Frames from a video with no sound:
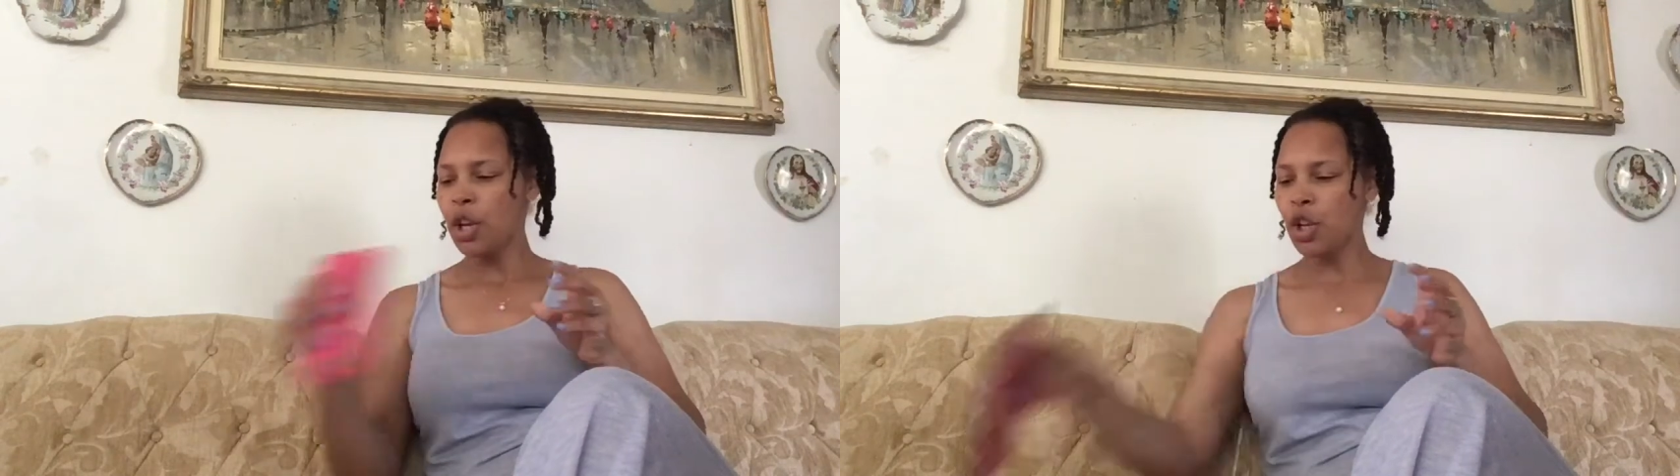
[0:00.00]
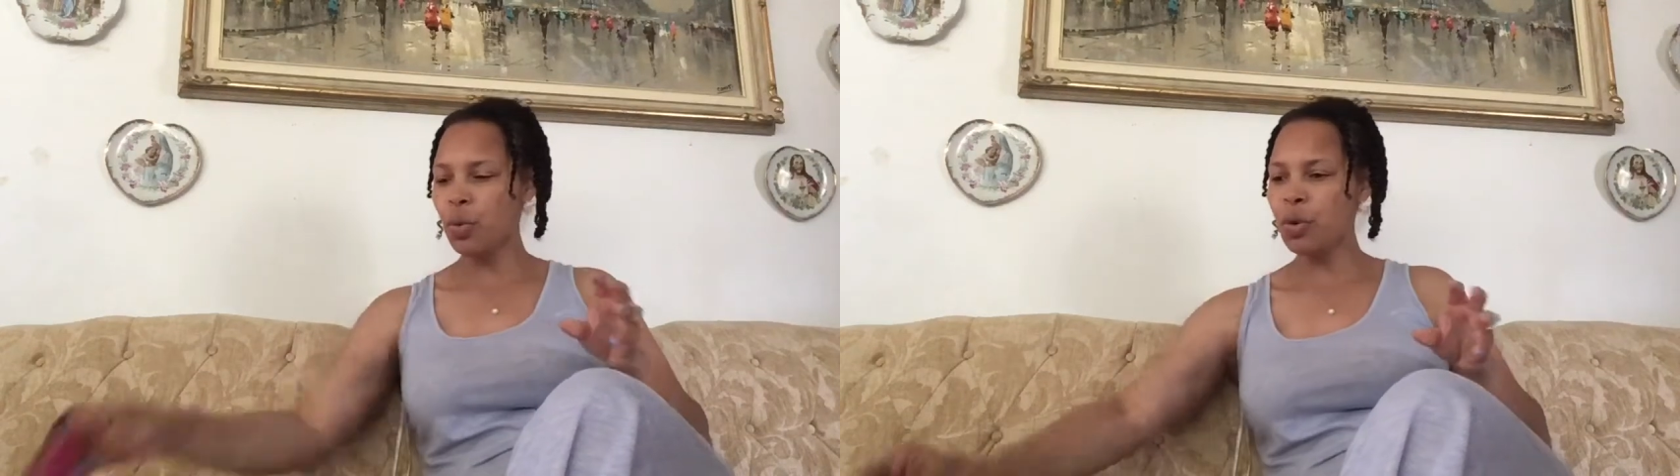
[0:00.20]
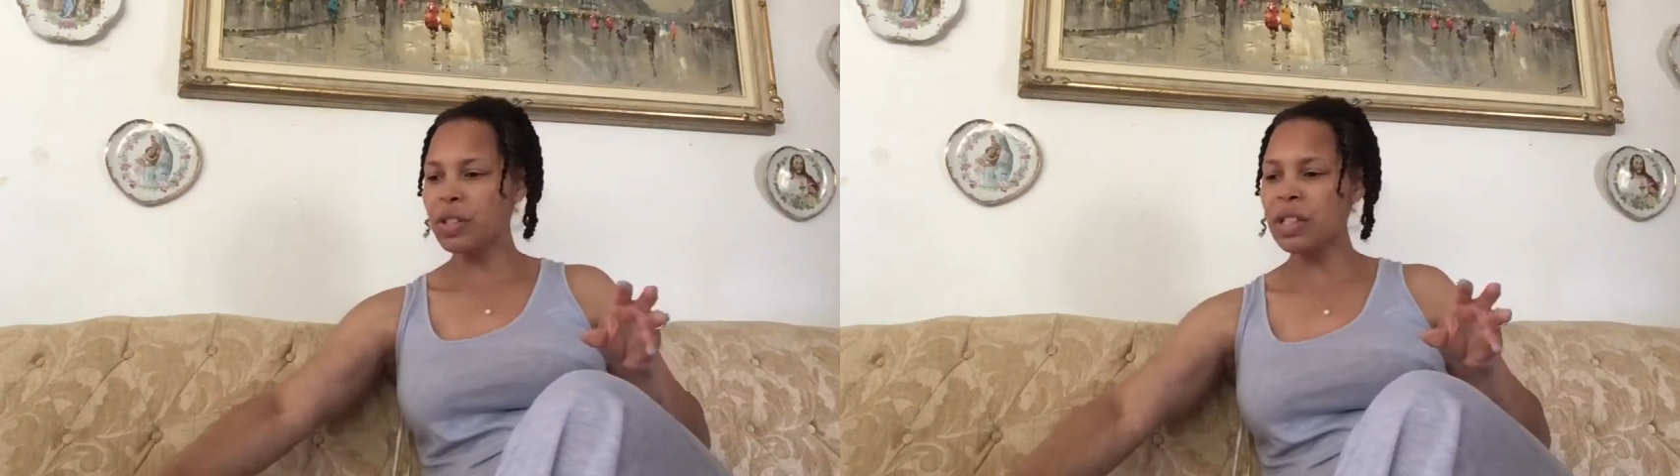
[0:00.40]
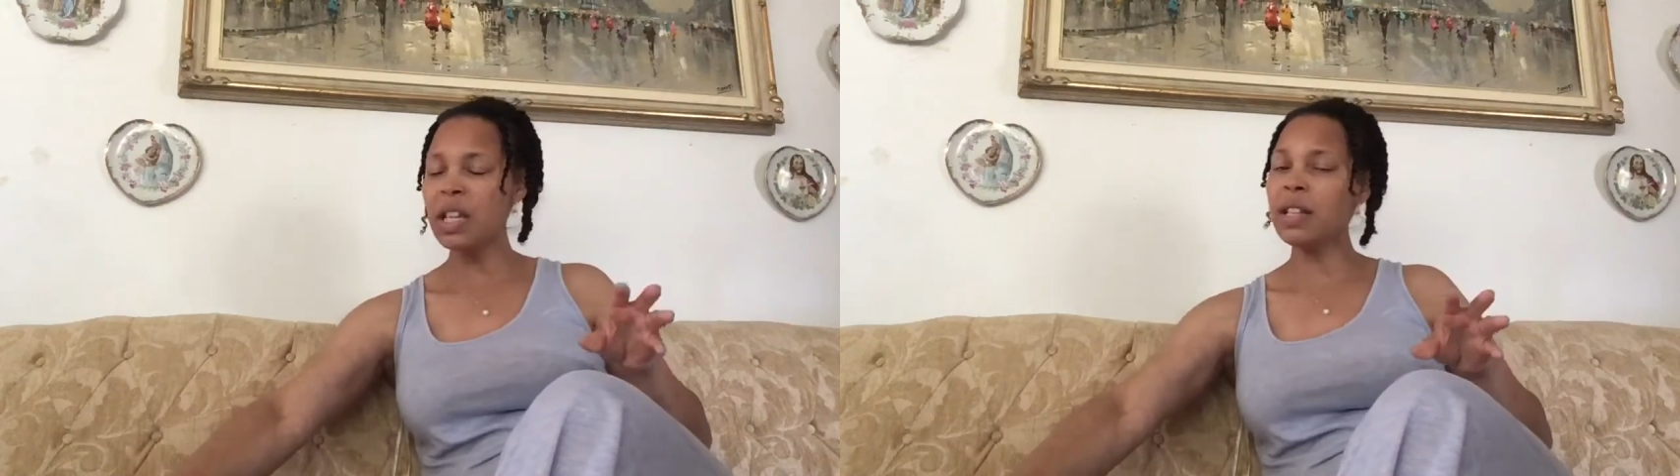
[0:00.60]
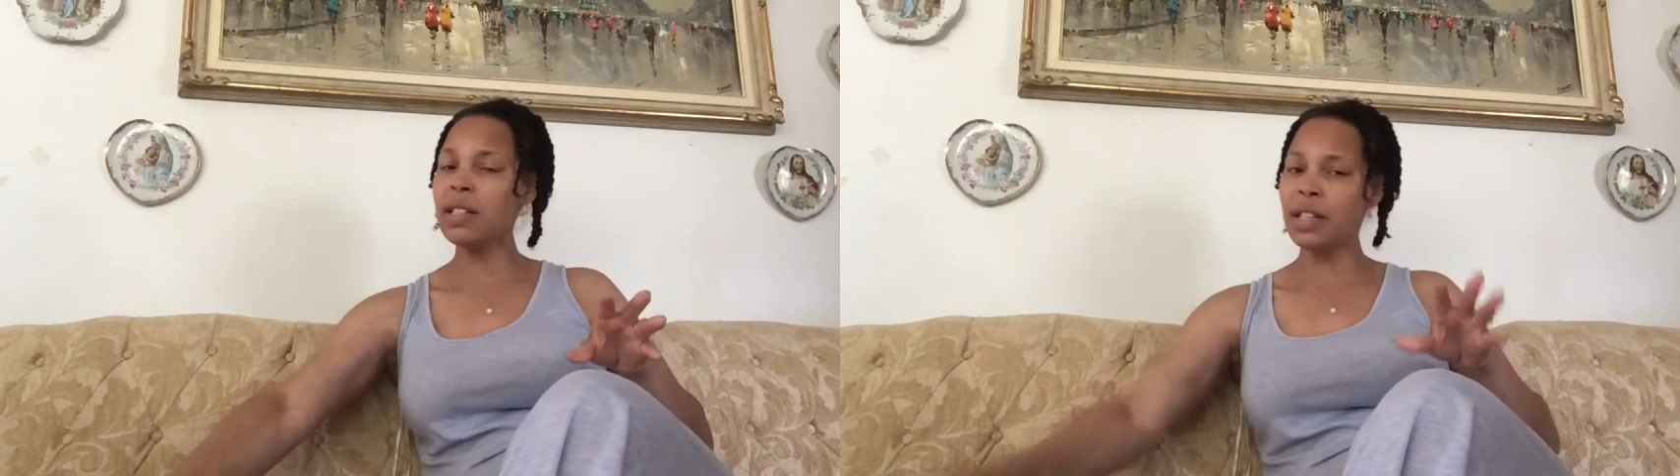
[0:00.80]
You will
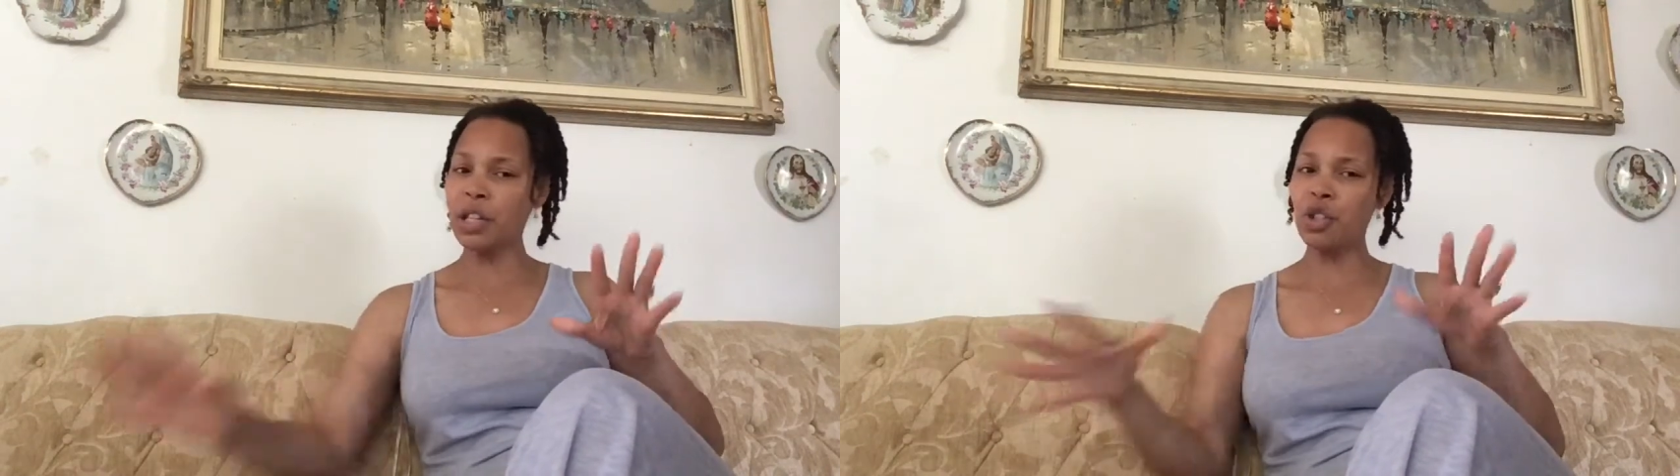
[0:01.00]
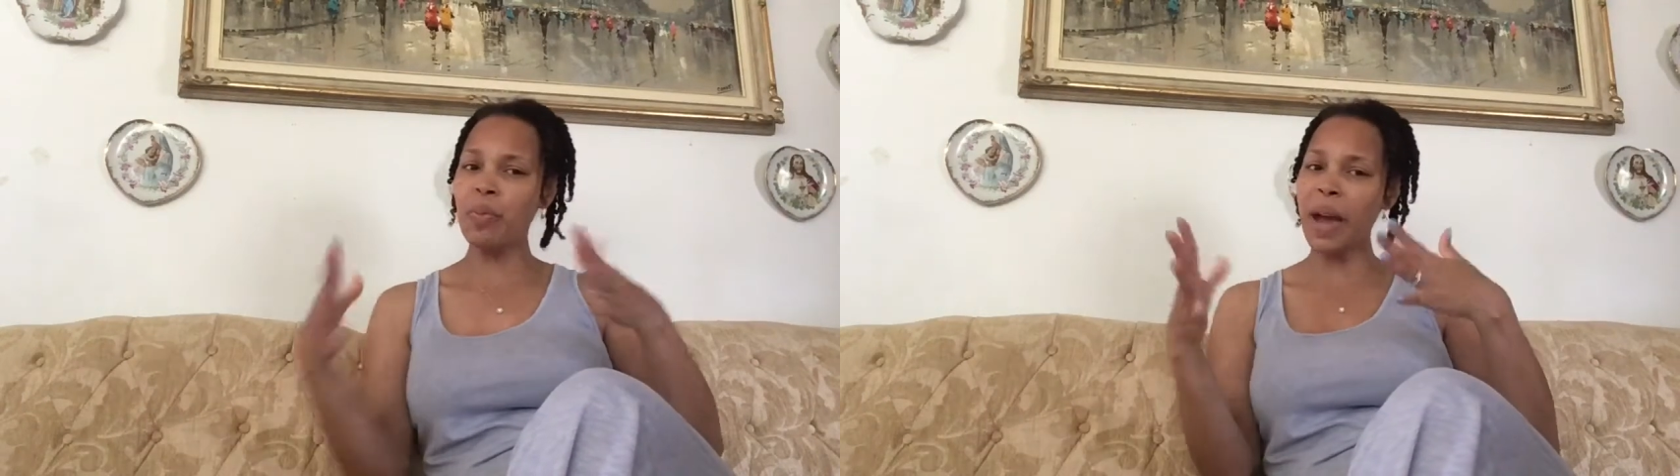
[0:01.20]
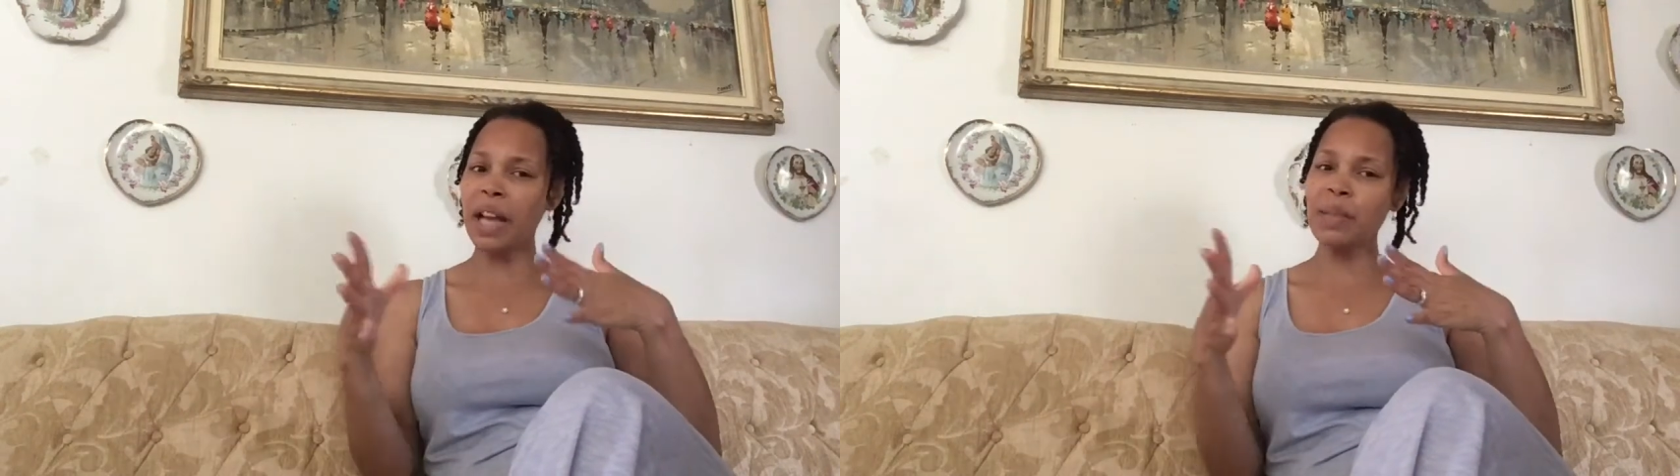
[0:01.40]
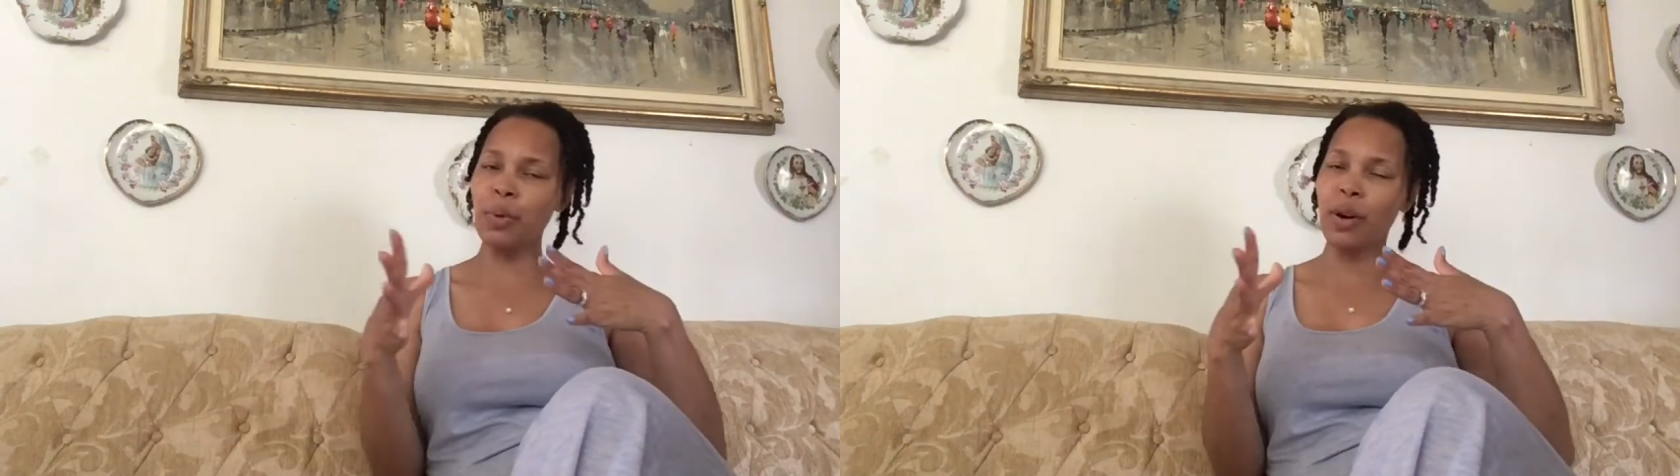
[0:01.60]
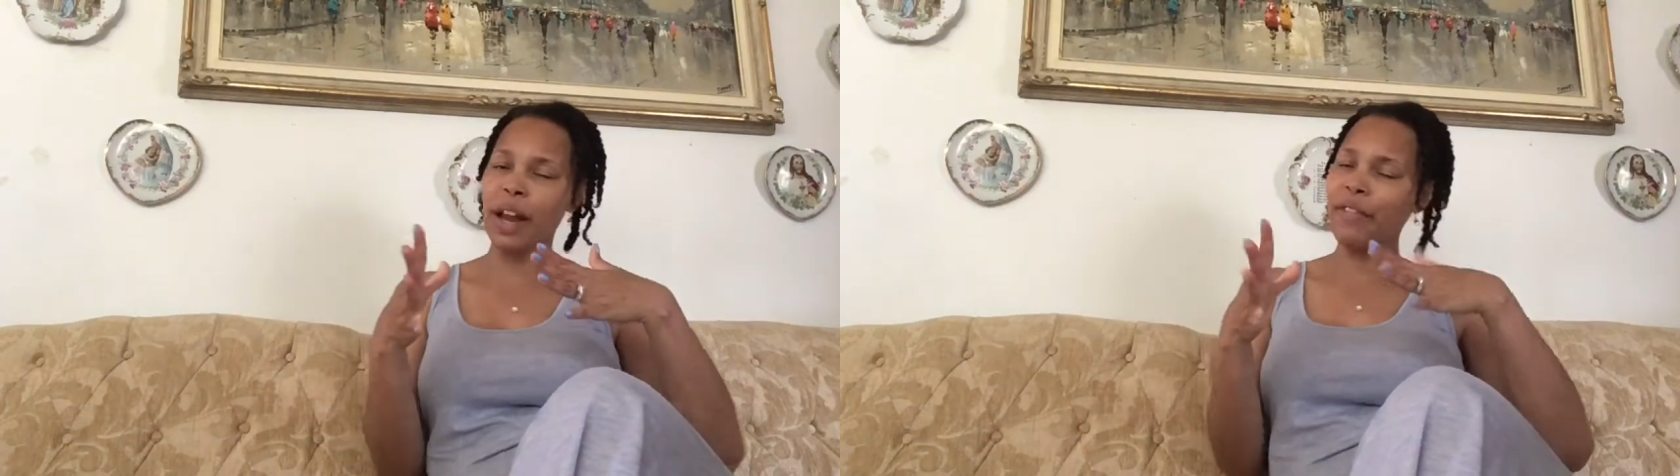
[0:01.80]
send your passport.